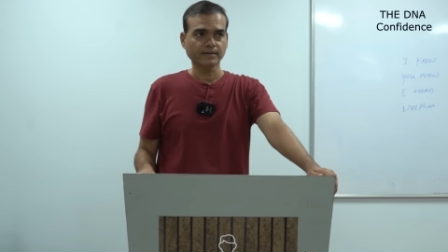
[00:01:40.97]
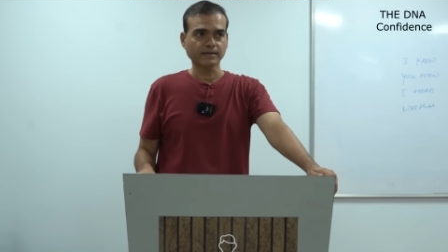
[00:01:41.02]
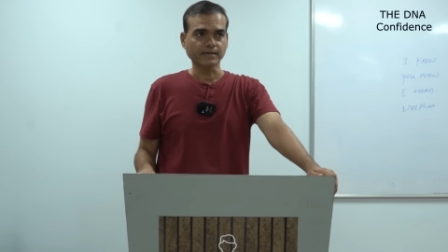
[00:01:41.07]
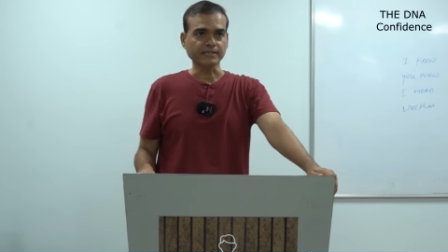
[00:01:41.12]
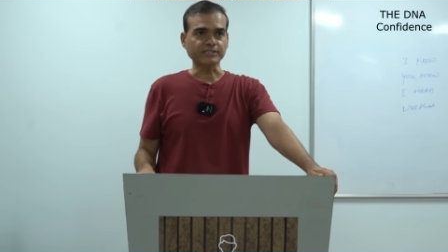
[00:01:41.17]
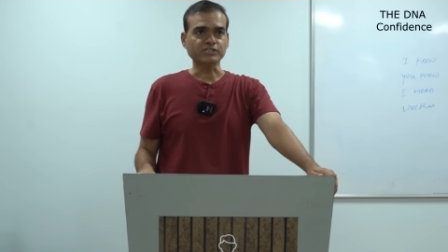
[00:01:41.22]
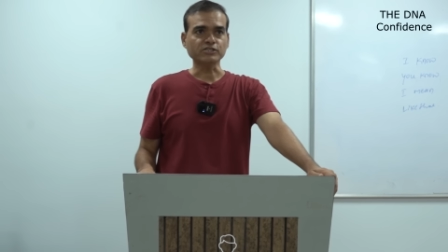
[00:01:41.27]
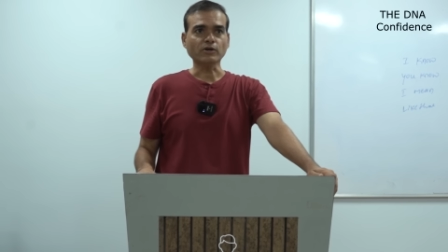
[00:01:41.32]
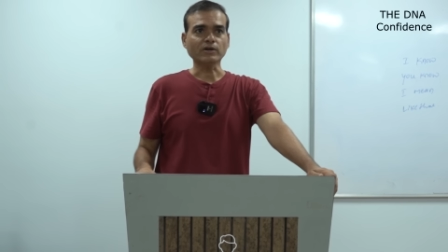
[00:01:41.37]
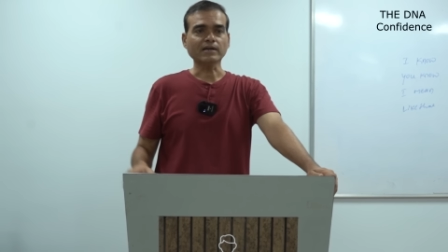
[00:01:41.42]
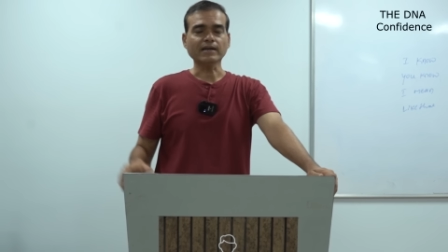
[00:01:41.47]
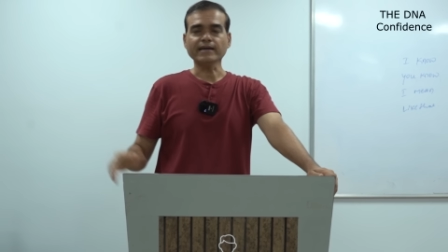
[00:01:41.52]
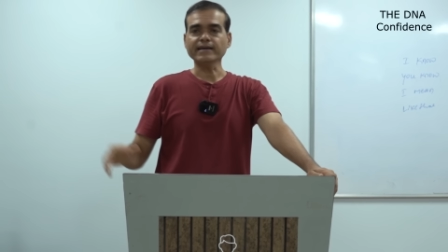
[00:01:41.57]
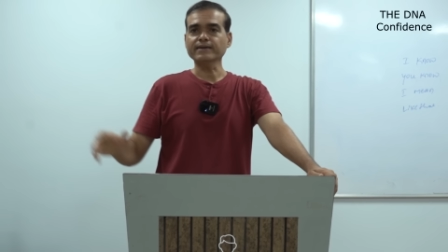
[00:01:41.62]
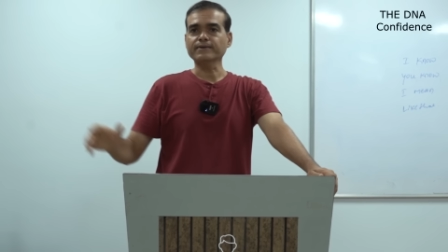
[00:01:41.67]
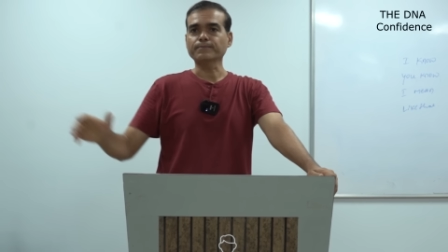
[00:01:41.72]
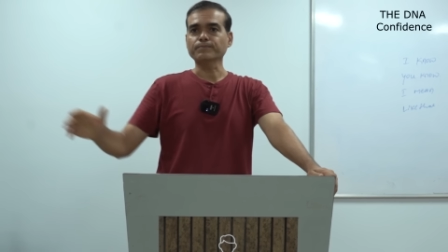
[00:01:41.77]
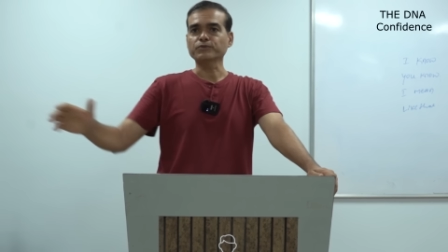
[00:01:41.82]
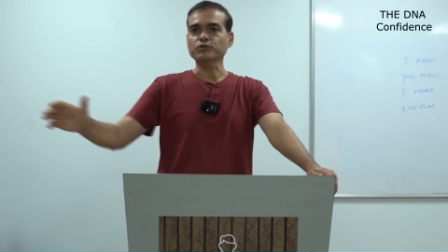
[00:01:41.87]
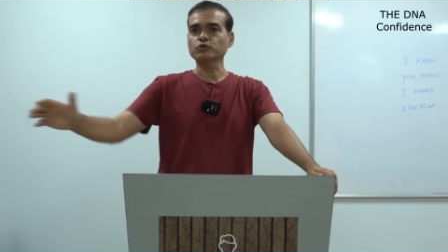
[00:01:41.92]
It's not
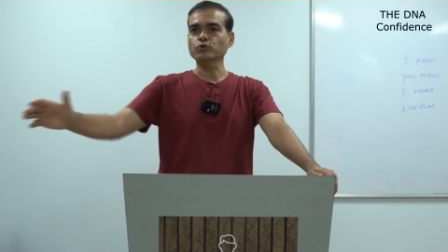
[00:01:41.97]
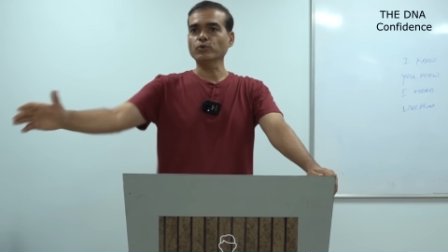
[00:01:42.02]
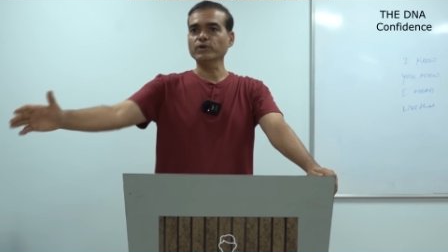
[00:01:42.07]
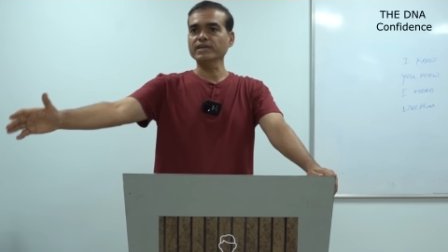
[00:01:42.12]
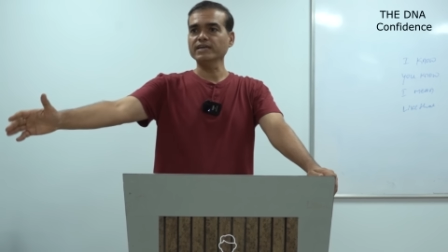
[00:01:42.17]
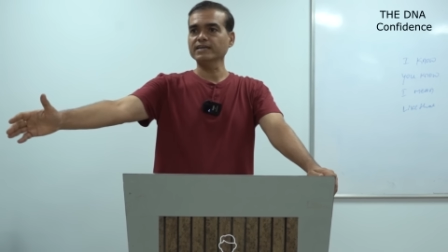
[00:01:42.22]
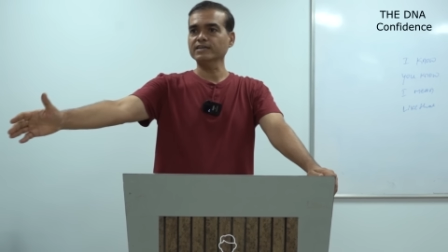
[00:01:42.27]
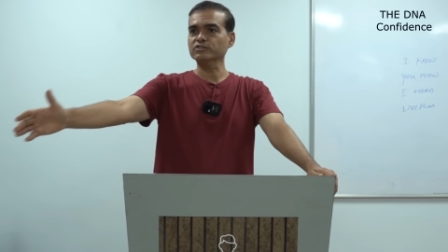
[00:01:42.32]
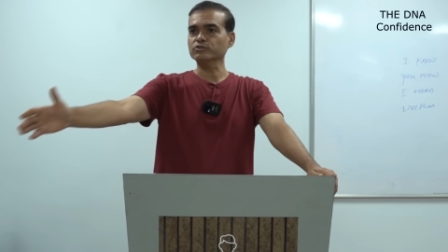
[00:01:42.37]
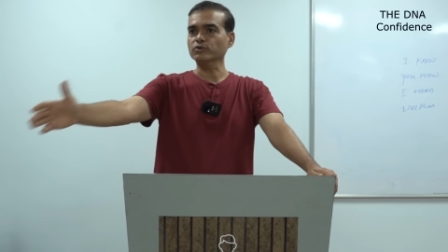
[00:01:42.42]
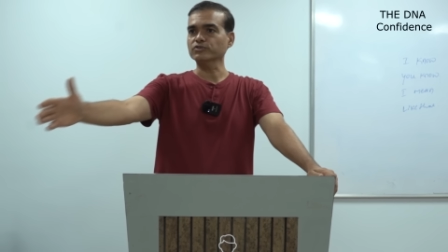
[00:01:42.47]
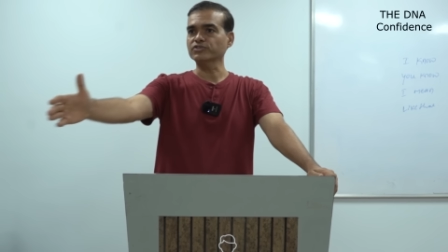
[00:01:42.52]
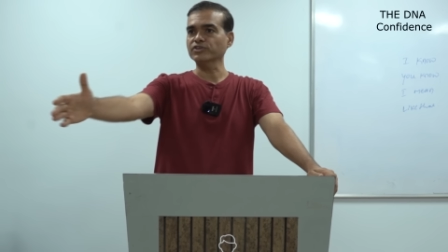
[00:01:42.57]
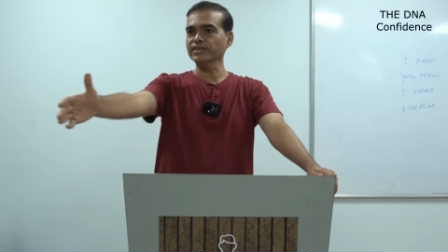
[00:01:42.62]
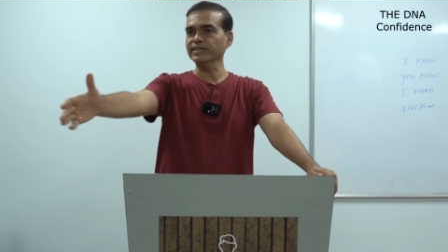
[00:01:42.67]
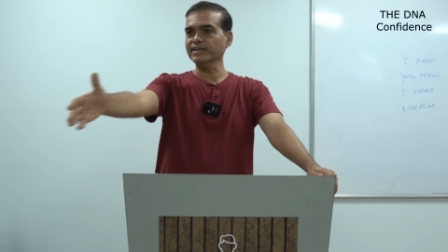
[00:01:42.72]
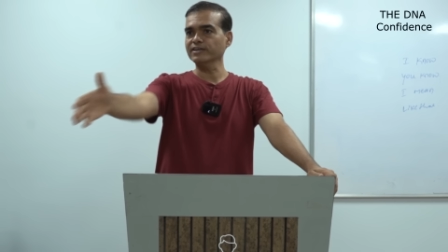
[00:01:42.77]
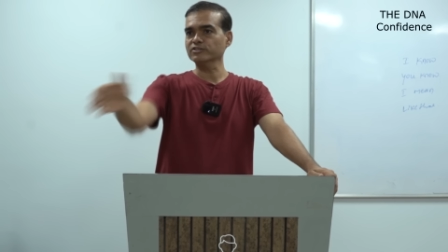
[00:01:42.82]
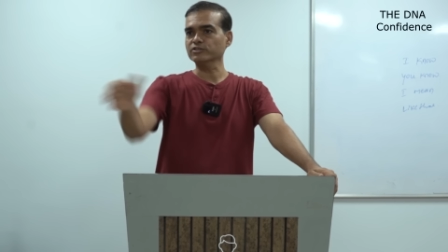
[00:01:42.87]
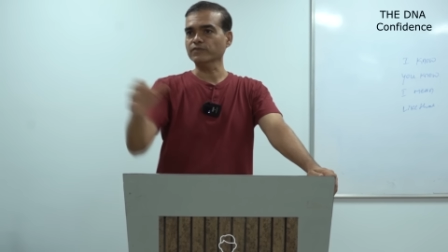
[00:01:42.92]
like two years or
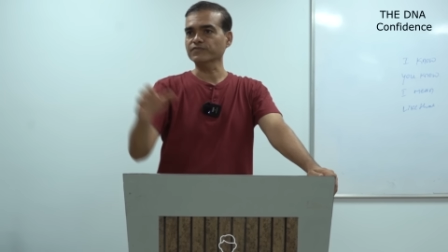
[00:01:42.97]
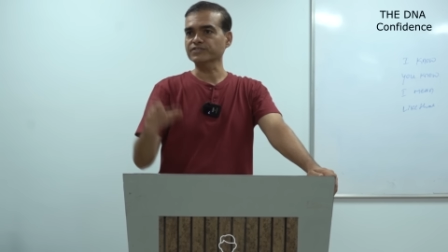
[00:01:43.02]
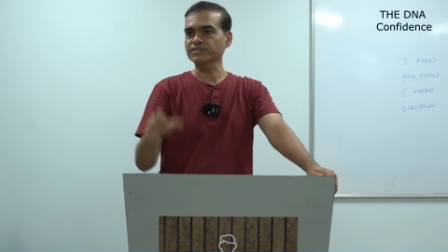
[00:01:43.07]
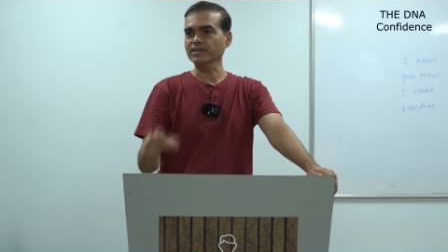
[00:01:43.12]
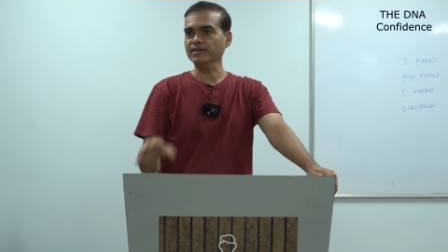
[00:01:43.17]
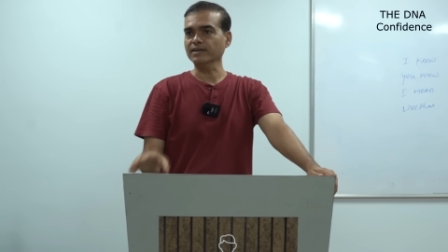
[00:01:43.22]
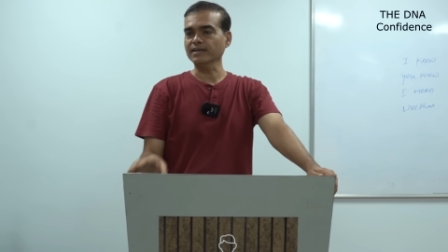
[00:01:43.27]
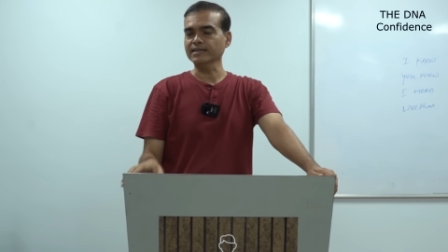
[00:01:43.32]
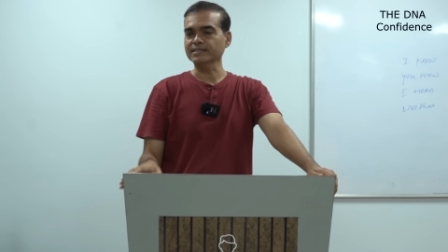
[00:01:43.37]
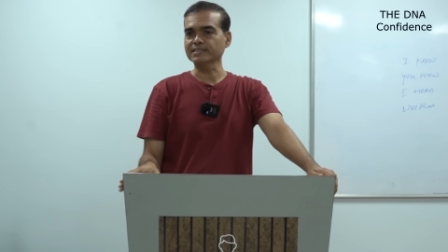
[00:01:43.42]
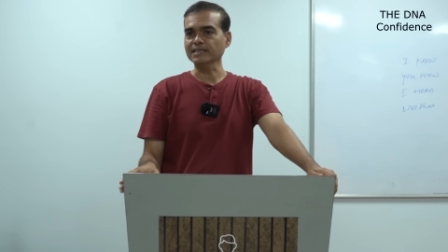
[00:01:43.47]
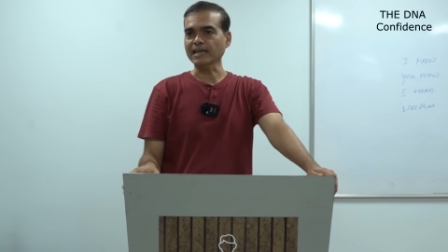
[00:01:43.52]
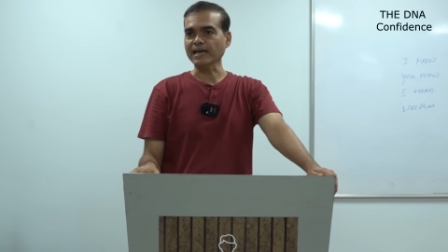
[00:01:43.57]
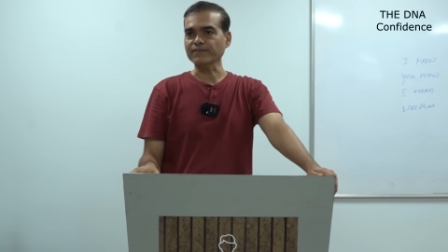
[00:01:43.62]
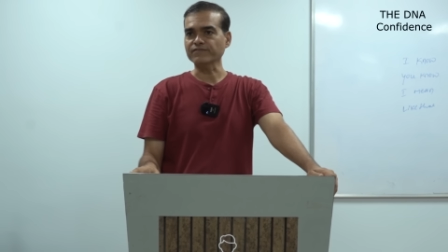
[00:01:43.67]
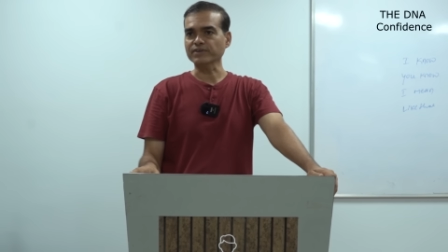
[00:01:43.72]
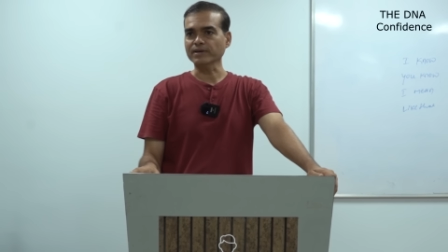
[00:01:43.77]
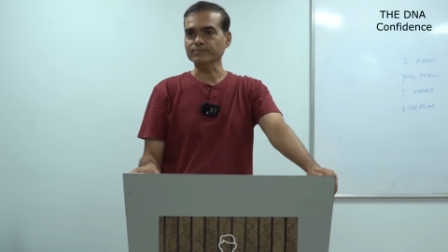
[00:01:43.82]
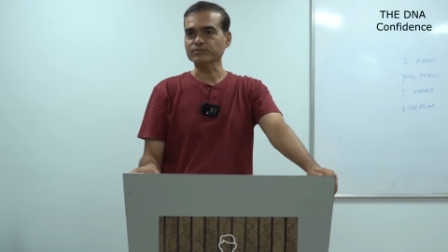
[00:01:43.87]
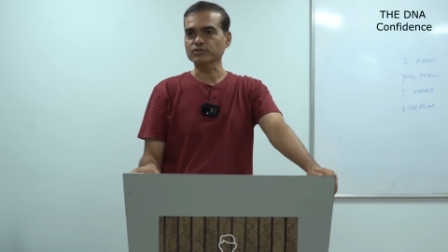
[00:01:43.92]
three years of struggle, it's a
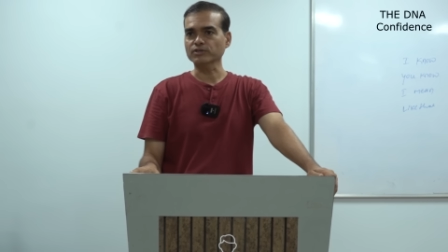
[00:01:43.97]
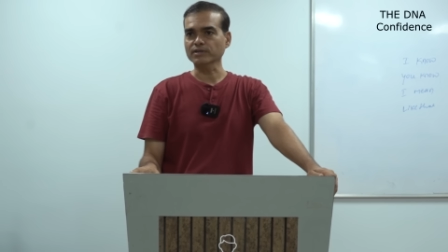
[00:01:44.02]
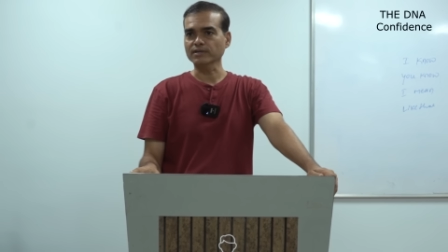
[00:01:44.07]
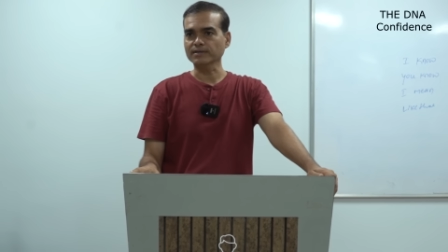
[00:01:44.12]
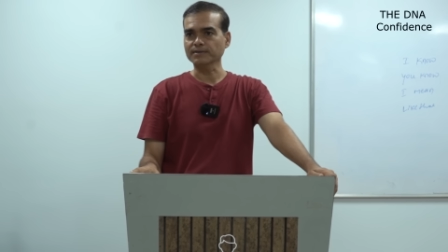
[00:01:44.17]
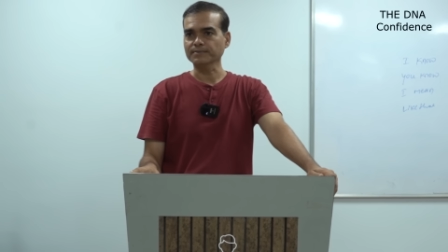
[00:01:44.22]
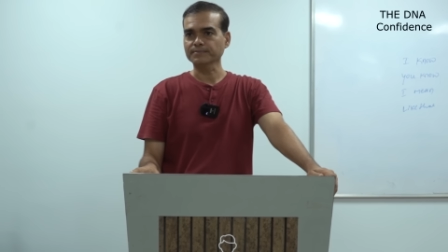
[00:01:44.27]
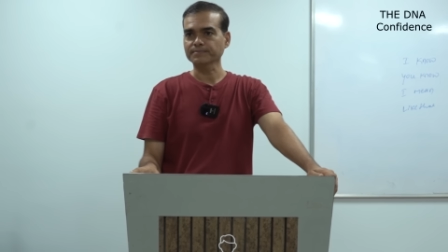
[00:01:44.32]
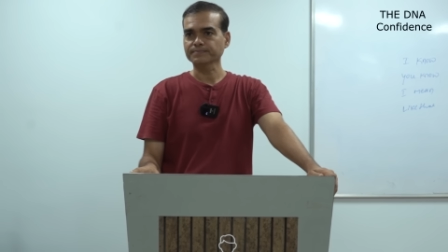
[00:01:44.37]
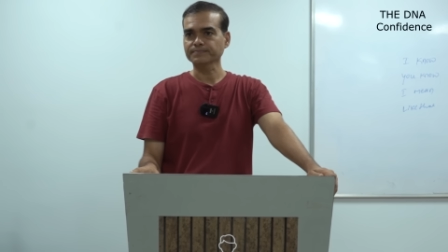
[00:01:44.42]
lifetime struggle.